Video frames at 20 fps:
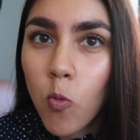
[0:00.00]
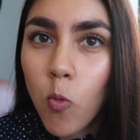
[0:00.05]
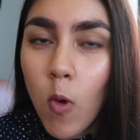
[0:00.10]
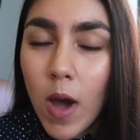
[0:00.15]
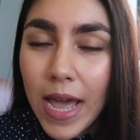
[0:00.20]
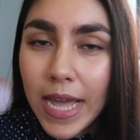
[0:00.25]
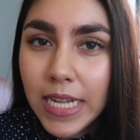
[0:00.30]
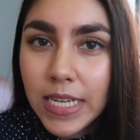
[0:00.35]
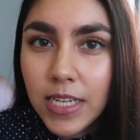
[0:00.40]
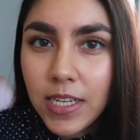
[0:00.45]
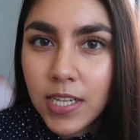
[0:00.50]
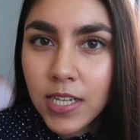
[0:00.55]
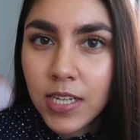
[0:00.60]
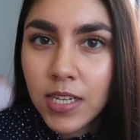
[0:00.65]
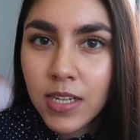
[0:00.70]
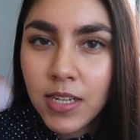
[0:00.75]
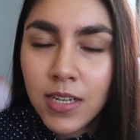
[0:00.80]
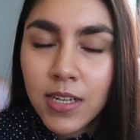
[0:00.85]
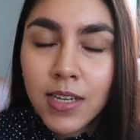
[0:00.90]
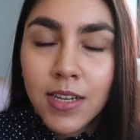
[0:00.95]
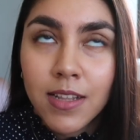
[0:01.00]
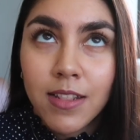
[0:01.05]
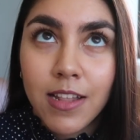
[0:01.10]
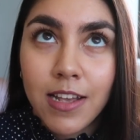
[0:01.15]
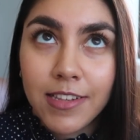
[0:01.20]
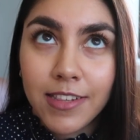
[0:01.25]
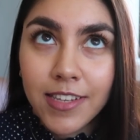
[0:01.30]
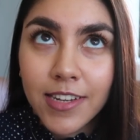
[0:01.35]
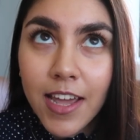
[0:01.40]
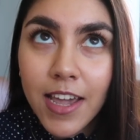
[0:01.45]
wet
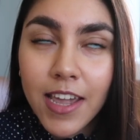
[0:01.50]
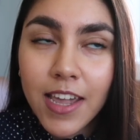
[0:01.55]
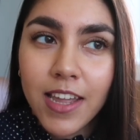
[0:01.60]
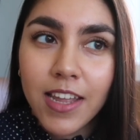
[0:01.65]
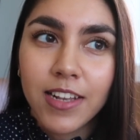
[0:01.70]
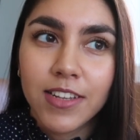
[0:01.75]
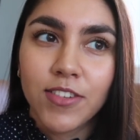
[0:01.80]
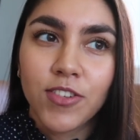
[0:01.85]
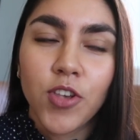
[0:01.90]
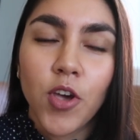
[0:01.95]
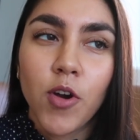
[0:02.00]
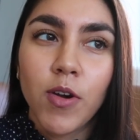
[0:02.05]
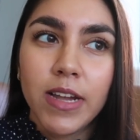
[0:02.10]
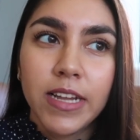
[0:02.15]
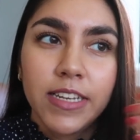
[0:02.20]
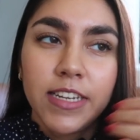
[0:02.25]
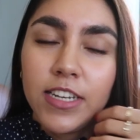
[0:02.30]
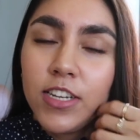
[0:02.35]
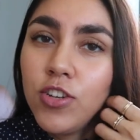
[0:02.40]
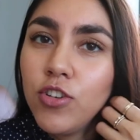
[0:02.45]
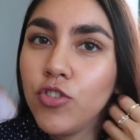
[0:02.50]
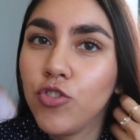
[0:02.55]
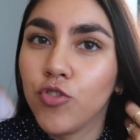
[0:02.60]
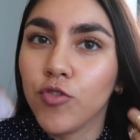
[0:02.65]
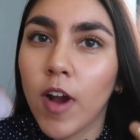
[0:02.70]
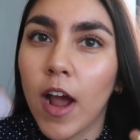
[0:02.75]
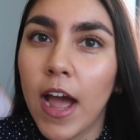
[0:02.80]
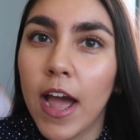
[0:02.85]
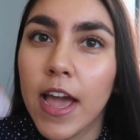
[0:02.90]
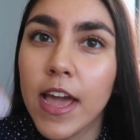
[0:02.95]
last night, so it didn't
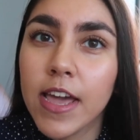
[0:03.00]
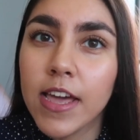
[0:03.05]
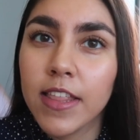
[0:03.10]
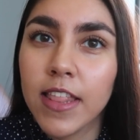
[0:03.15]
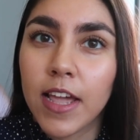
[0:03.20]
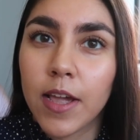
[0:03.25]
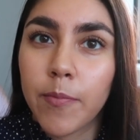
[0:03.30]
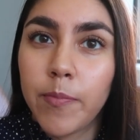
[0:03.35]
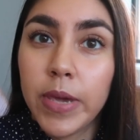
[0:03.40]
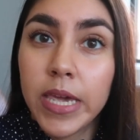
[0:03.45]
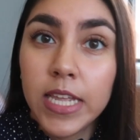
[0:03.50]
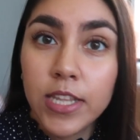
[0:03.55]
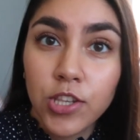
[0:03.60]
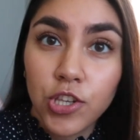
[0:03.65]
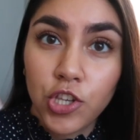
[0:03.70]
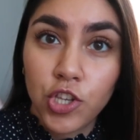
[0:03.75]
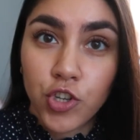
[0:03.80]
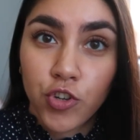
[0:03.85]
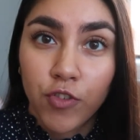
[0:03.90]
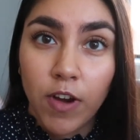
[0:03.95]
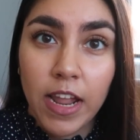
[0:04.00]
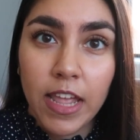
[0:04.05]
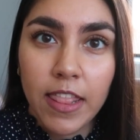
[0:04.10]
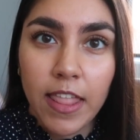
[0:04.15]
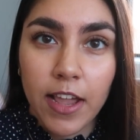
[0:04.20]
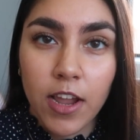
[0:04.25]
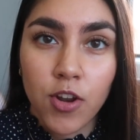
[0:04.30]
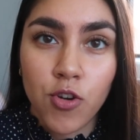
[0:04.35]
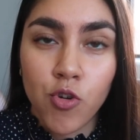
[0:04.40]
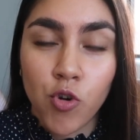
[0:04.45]
dry like pin straight
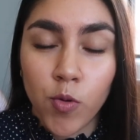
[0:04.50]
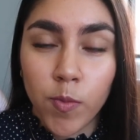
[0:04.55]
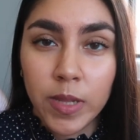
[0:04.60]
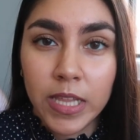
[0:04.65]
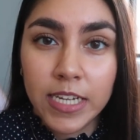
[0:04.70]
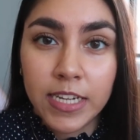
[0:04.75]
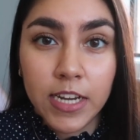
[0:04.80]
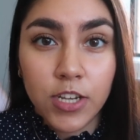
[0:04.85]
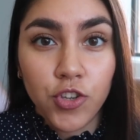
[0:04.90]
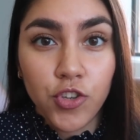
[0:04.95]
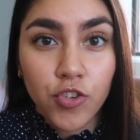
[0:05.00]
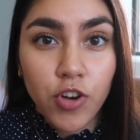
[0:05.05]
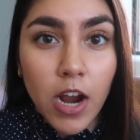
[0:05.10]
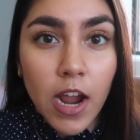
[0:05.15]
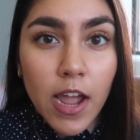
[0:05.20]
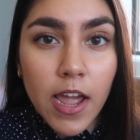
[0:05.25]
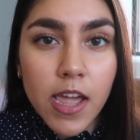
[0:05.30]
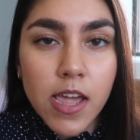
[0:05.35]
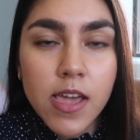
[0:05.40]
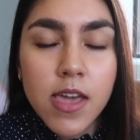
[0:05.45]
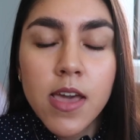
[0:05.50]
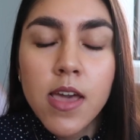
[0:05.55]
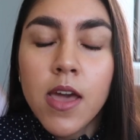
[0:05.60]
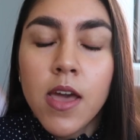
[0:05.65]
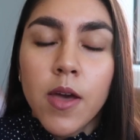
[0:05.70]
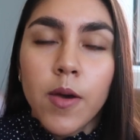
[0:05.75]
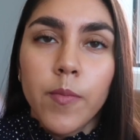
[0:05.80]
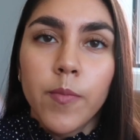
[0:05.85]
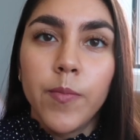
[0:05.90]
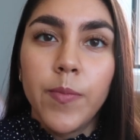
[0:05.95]
like it normally does dry,
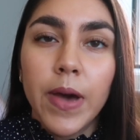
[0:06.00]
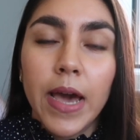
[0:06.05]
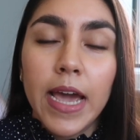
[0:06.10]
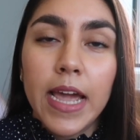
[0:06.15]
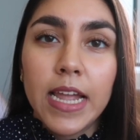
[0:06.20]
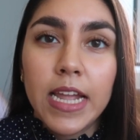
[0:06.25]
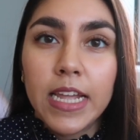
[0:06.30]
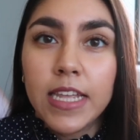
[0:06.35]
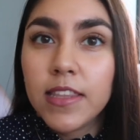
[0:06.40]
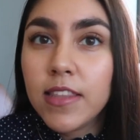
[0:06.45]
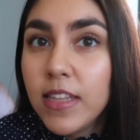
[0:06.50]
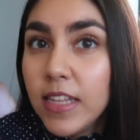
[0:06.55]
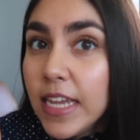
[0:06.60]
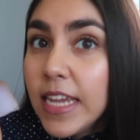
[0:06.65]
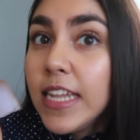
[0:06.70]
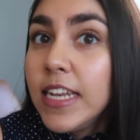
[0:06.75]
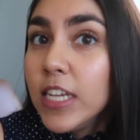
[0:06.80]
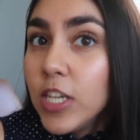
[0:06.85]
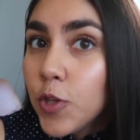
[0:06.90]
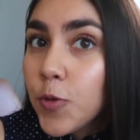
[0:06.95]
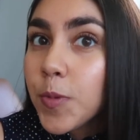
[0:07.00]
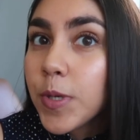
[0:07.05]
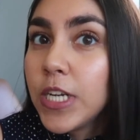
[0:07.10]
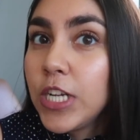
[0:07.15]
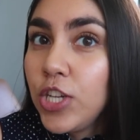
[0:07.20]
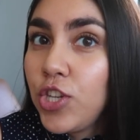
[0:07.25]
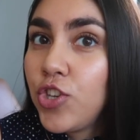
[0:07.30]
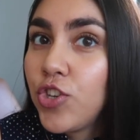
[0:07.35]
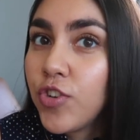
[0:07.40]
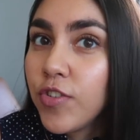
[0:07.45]
but it is
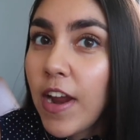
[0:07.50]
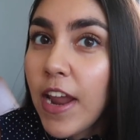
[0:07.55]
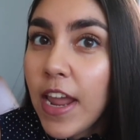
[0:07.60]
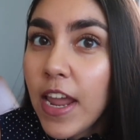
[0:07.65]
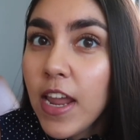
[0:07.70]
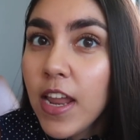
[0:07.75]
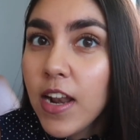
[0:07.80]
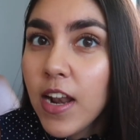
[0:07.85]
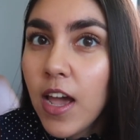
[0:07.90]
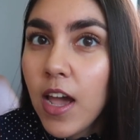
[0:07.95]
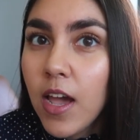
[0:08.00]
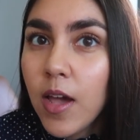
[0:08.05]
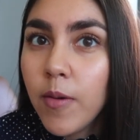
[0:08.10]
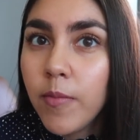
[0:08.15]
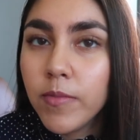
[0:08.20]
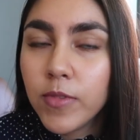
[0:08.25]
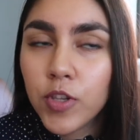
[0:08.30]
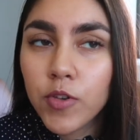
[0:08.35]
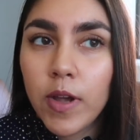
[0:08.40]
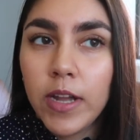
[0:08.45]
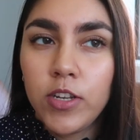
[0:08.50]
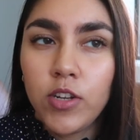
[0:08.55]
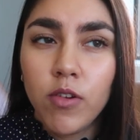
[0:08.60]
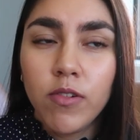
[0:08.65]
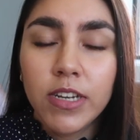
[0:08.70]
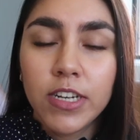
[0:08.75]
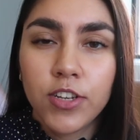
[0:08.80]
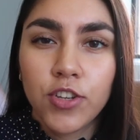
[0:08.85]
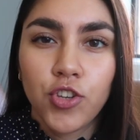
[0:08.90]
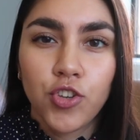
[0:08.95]
pretty straight, so I
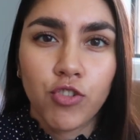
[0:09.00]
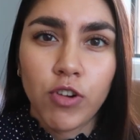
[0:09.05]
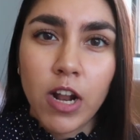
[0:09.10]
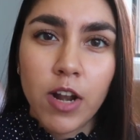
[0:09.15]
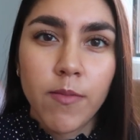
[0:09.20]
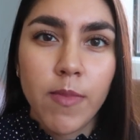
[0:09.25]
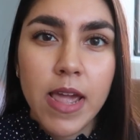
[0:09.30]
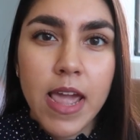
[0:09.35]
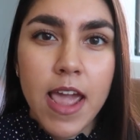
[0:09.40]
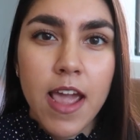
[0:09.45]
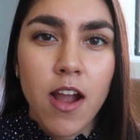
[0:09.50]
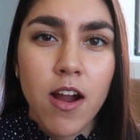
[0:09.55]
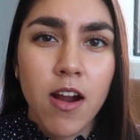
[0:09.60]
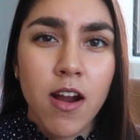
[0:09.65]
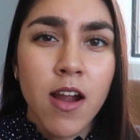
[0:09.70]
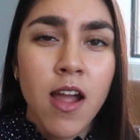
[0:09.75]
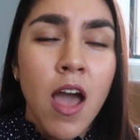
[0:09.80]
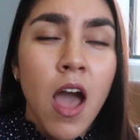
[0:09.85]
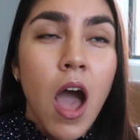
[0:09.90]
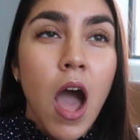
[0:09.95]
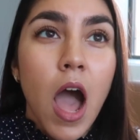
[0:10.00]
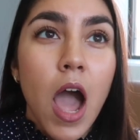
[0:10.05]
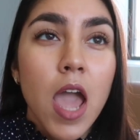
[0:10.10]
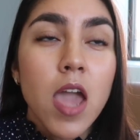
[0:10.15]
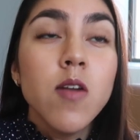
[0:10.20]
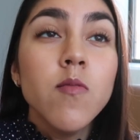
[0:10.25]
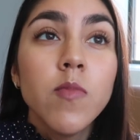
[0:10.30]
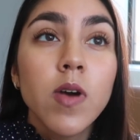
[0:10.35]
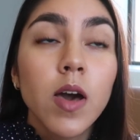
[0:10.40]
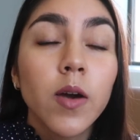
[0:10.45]
don't need to straighten my hair. I
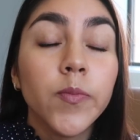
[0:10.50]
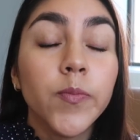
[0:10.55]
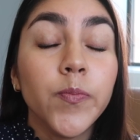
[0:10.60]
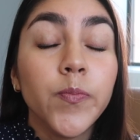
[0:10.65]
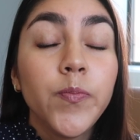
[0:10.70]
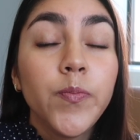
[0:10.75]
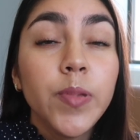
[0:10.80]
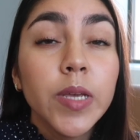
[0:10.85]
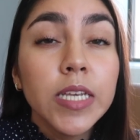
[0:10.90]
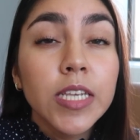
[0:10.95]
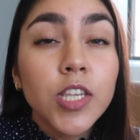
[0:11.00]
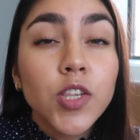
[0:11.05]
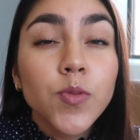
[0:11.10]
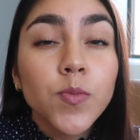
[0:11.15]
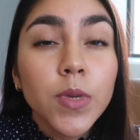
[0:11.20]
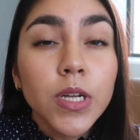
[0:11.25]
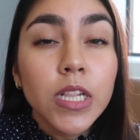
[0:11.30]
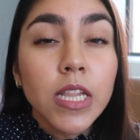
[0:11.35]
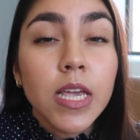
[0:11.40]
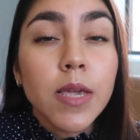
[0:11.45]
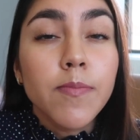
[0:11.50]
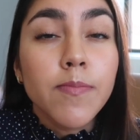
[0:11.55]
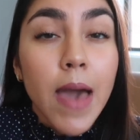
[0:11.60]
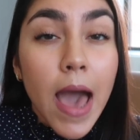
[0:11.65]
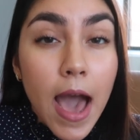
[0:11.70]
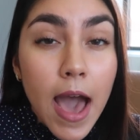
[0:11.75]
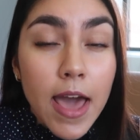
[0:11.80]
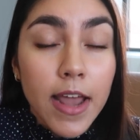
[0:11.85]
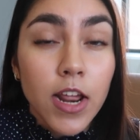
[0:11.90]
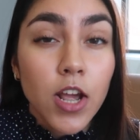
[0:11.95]
am abysmally
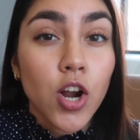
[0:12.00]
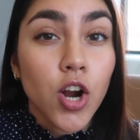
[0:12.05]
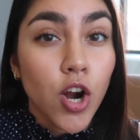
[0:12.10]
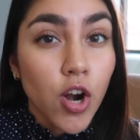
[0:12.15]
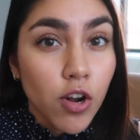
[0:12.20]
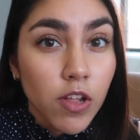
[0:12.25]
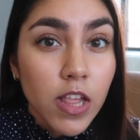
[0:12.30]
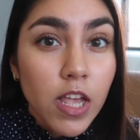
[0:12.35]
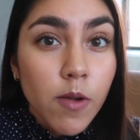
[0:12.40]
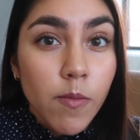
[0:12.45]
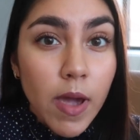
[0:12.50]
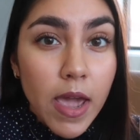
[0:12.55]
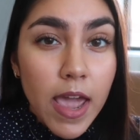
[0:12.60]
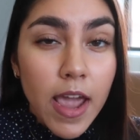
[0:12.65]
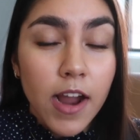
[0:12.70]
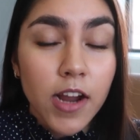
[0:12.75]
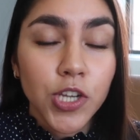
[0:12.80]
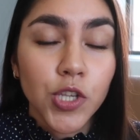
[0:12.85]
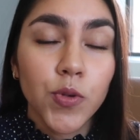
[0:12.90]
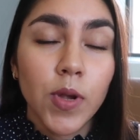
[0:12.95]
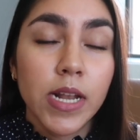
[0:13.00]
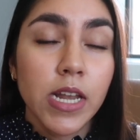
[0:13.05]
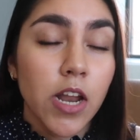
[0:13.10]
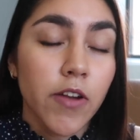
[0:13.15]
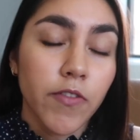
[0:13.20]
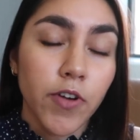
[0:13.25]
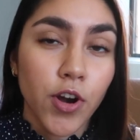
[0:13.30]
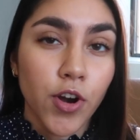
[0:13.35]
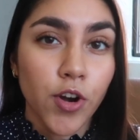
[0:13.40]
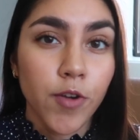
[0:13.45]
bad at curling my hair, so I
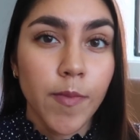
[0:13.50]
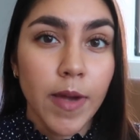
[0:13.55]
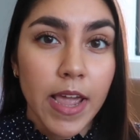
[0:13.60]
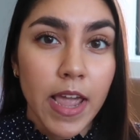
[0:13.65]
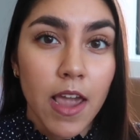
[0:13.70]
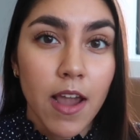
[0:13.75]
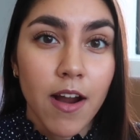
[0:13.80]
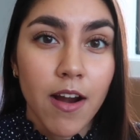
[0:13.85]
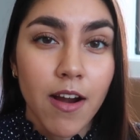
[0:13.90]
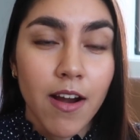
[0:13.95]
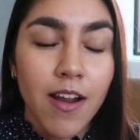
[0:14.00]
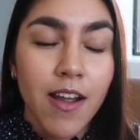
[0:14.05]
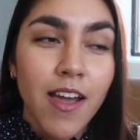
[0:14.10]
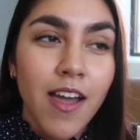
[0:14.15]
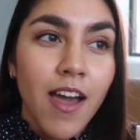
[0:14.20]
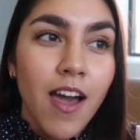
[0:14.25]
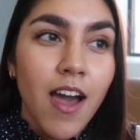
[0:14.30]
never curl my hair.